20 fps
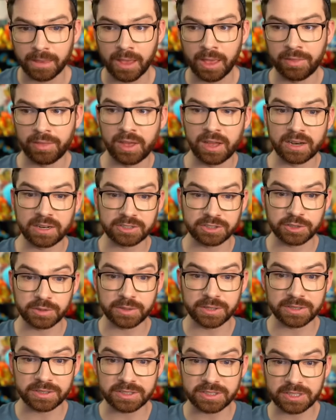And then as you
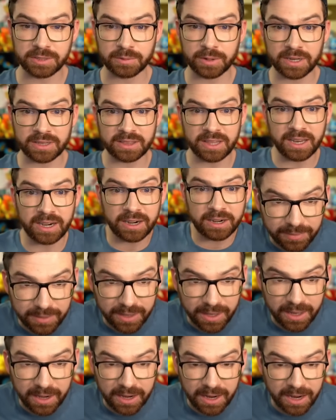can see right there,
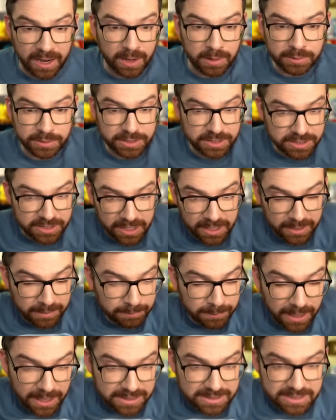in a house in
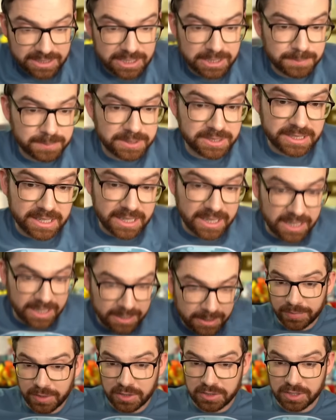Moss Deep
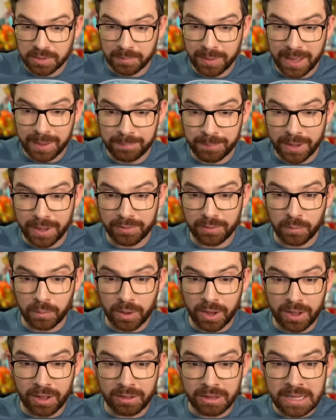City, there's a map on the
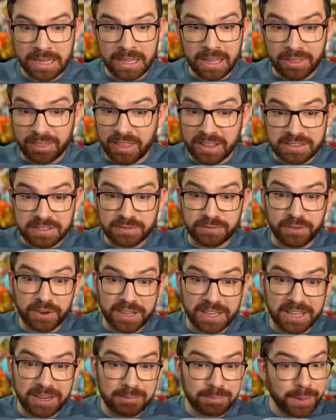wall that's
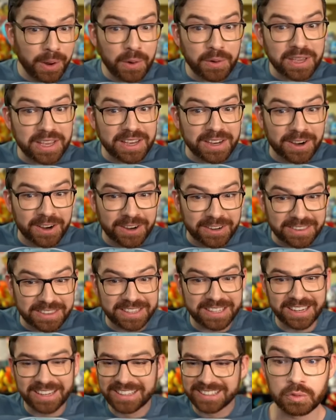frickin'
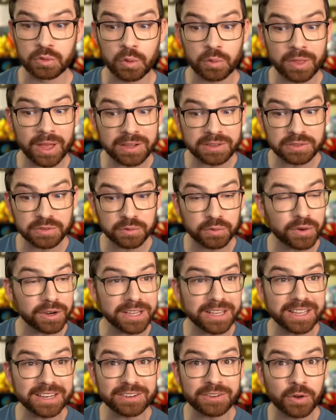Poke-Earth. So that's
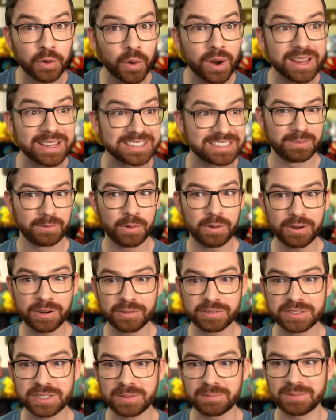freaking crazy. Wonder
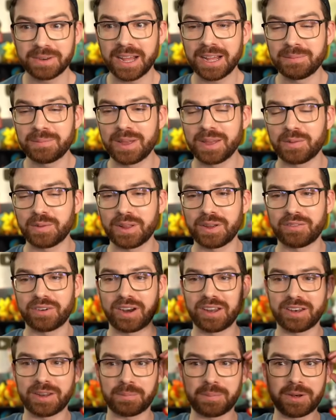if something I make will ever
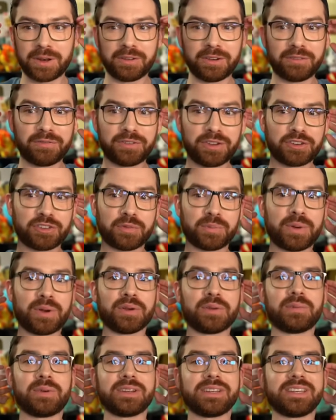end up in an official Pokemon